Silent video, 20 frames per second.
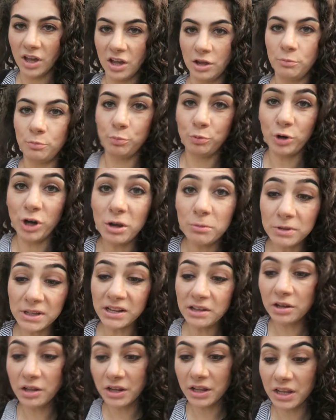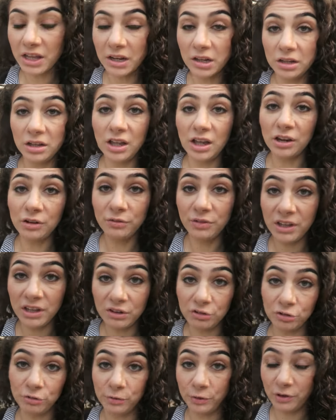I'm probably gonna get a lot of
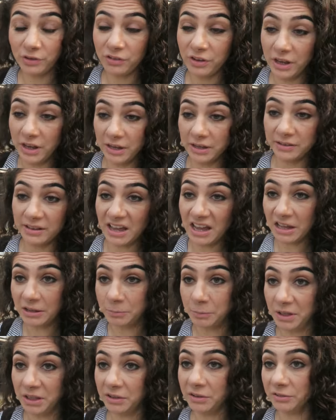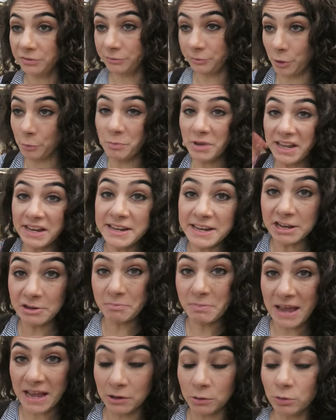ish for saying that from
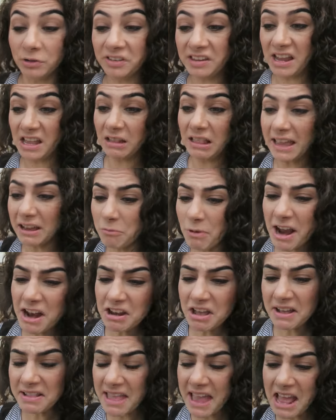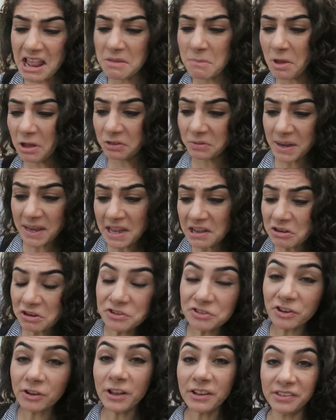Indian men who say like, we're not animals, we can
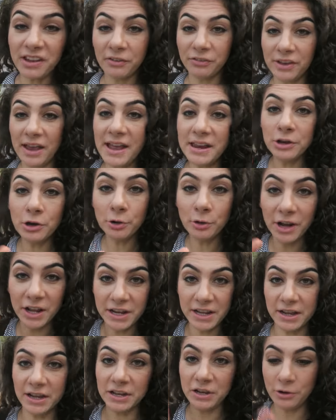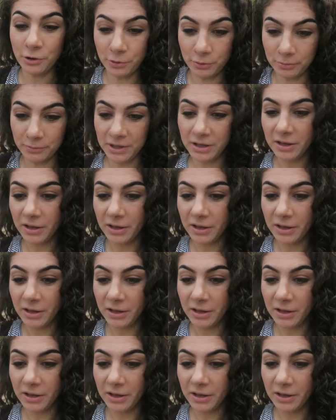control ourselves. I know, honey, I know.